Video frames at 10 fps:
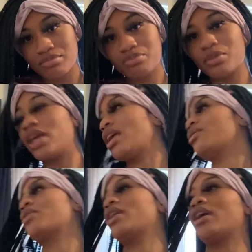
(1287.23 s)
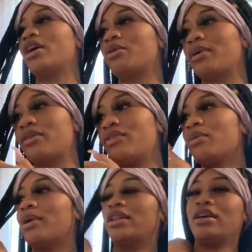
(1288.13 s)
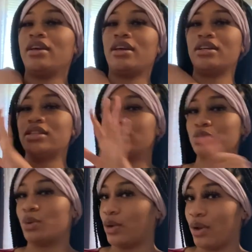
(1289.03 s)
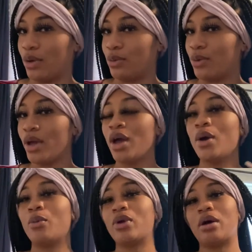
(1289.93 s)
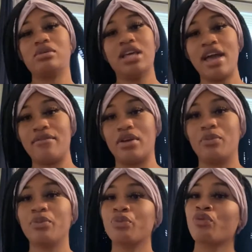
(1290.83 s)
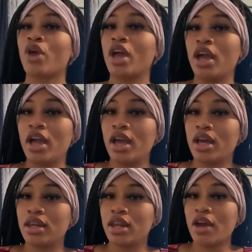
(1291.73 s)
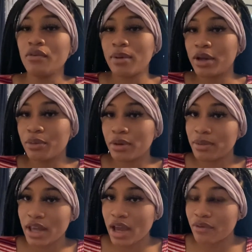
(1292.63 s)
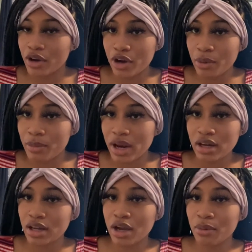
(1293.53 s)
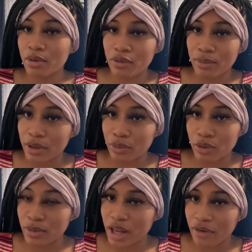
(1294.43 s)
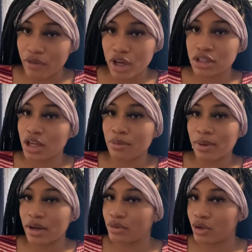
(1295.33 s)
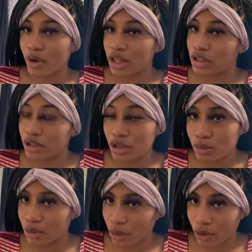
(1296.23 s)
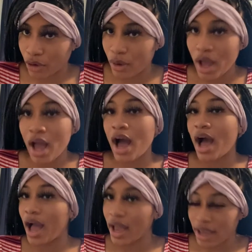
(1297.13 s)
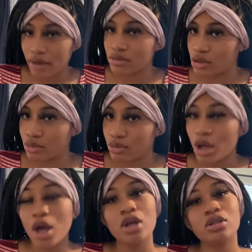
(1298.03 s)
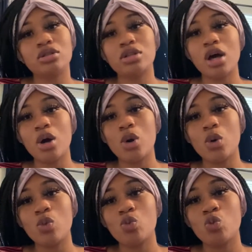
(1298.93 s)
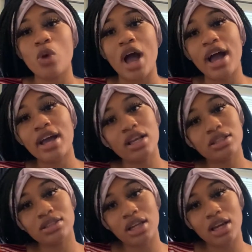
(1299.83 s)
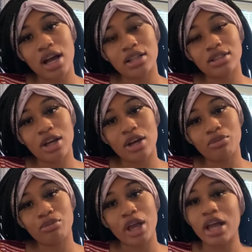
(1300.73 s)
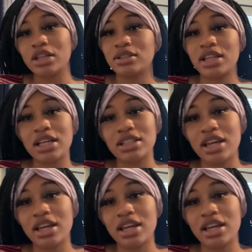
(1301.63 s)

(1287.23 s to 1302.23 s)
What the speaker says: And I don't care how nobody feel about that, because I just want to know what I was having. And everybody wanted me to have a girl, but I didn't care what everybody wanted me to have, because everybody don't have to deal with no girl. I have to. So I get to the doctor, and guess what they said?